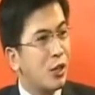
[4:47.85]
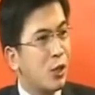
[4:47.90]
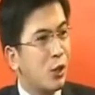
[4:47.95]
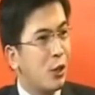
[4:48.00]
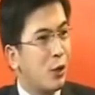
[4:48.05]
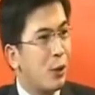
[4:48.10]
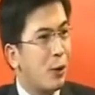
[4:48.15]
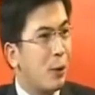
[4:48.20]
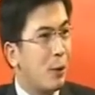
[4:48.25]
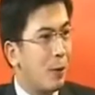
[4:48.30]

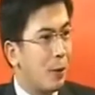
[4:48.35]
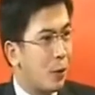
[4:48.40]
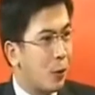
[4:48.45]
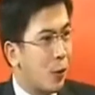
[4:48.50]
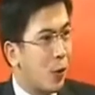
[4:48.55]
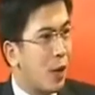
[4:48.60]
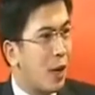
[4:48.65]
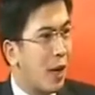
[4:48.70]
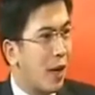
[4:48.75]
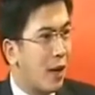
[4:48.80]
So
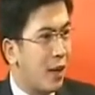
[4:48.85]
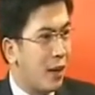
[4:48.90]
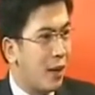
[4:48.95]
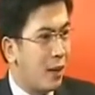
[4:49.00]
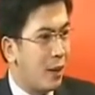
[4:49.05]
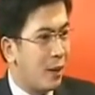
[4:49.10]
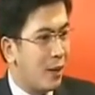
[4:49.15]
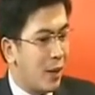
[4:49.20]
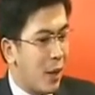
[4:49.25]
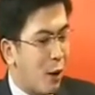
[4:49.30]

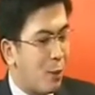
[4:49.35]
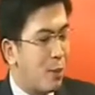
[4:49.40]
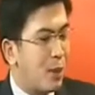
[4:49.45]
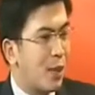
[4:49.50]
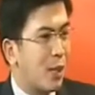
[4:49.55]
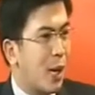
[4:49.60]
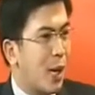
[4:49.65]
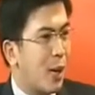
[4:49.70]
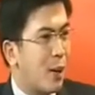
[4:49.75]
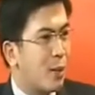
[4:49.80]
Royal now
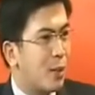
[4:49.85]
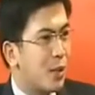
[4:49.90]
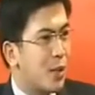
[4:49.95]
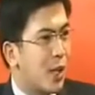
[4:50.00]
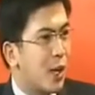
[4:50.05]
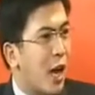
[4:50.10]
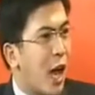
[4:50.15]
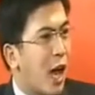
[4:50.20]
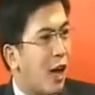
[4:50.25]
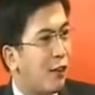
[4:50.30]

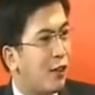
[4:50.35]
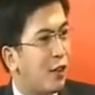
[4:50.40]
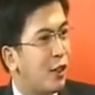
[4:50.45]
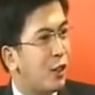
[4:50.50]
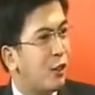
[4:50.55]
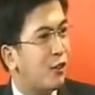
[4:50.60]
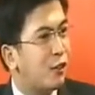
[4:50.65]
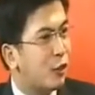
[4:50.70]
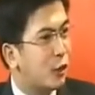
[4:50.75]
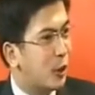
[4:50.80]
becomes an
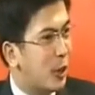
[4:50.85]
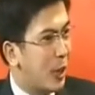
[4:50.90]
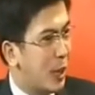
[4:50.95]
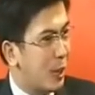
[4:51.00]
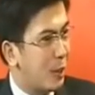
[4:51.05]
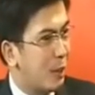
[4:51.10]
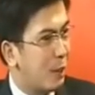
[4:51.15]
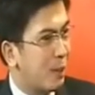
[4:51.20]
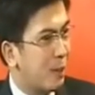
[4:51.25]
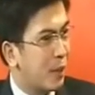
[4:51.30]
avenue for
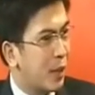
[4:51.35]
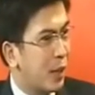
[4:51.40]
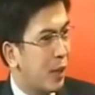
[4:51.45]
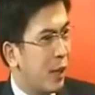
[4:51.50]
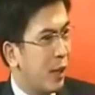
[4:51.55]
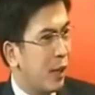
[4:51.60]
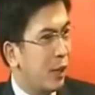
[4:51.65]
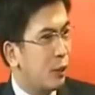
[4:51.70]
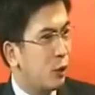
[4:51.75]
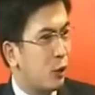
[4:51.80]
them
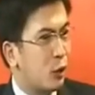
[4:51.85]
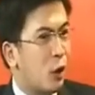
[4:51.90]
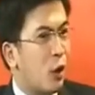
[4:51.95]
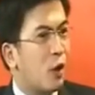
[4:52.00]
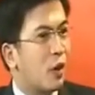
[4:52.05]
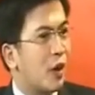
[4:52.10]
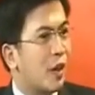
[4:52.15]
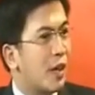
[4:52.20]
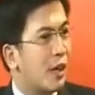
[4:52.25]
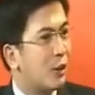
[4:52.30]
to
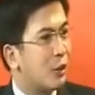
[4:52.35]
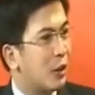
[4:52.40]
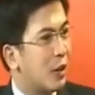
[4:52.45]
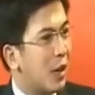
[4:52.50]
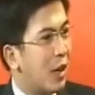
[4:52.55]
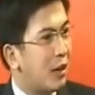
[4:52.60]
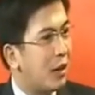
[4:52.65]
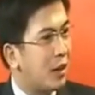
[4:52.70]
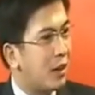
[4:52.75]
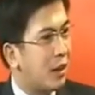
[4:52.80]
congregate
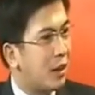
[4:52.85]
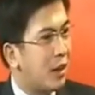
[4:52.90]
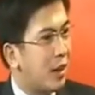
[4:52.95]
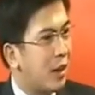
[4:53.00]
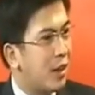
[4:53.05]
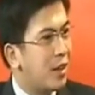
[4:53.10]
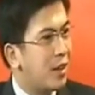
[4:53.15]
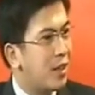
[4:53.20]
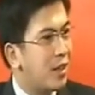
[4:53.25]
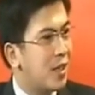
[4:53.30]
together
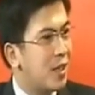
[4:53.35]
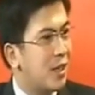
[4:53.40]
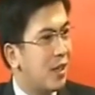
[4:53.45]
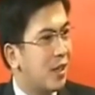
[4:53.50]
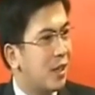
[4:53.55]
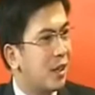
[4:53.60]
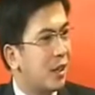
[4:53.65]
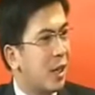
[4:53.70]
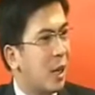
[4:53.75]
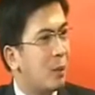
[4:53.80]
and
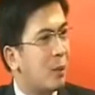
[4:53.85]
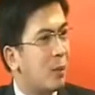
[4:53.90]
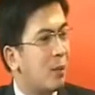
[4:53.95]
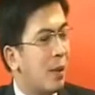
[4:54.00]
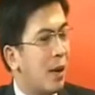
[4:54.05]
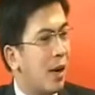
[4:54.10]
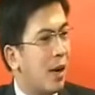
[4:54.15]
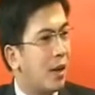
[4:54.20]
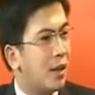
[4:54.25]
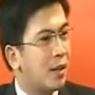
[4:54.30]
see their
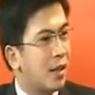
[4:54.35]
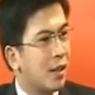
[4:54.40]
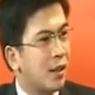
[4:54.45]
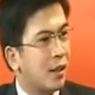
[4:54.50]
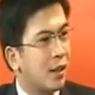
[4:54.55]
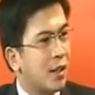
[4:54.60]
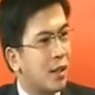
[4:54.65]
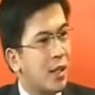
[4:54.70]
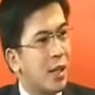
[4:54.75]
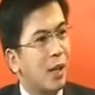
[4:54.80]
kababayans, and
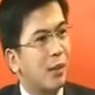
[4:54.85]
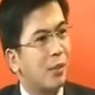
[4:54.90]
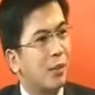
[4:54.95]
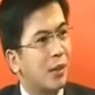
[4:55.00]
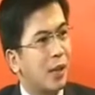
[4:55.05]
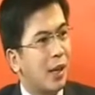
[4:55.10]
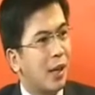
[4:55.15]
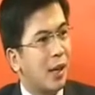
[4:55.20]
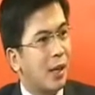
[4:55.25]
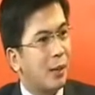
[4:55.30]
at the same
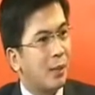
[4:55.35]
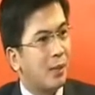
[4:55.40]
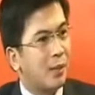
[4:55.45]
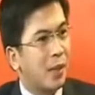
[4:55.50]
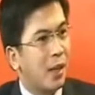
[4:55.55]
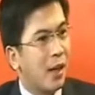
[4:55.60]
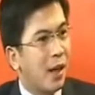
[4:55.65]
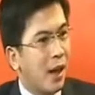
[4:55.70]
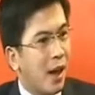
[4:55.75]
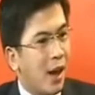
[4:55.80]
time,
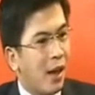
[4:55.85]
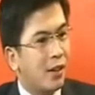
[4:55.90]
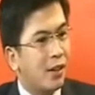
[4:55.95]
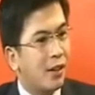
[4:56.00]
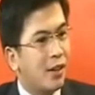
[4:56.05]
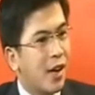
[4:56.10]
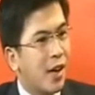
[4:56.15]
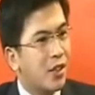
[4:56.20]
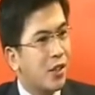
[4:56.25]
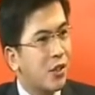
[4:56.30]

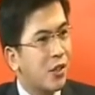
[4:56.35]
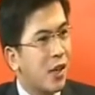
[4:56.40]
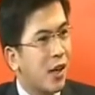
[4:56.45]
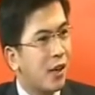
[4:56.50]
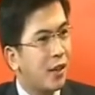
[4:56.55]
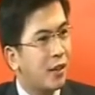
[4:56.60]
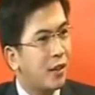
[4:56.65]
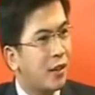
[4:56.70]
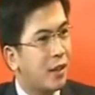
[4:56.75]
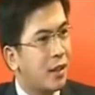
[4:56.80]
other
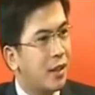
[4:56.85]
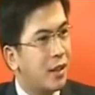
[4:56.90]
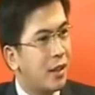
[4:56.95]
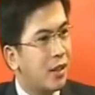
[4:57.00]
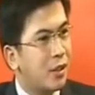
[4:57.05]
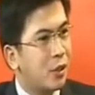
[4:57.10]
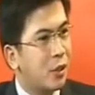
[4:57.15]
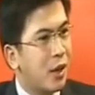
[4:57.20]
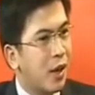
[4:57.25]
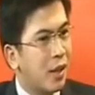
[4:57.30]

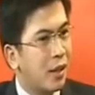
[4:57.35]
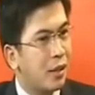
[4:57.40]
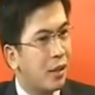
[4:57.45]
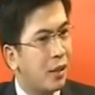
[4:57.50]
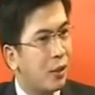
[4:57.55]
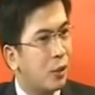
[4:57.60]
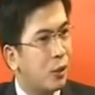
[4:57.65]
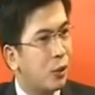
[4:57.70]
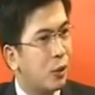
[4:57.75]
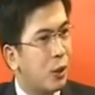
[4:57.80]
nationalities
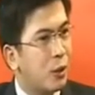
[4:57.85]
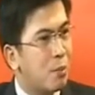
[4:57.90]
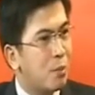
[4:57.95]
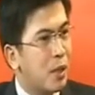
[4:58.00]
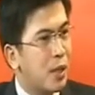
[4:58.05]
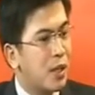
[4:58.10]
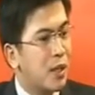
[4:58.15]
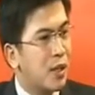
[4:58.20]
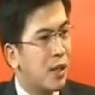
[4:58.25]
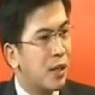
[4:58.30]
together do a
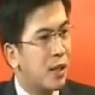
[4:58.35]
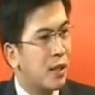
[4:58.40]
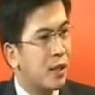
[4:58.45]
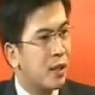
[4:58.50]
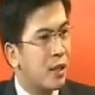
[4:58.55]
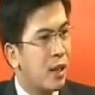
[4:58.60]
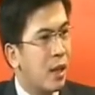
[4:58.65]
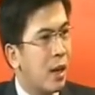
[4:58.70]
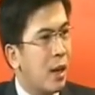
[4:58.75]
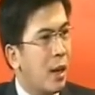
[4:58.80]

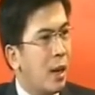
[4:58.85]
business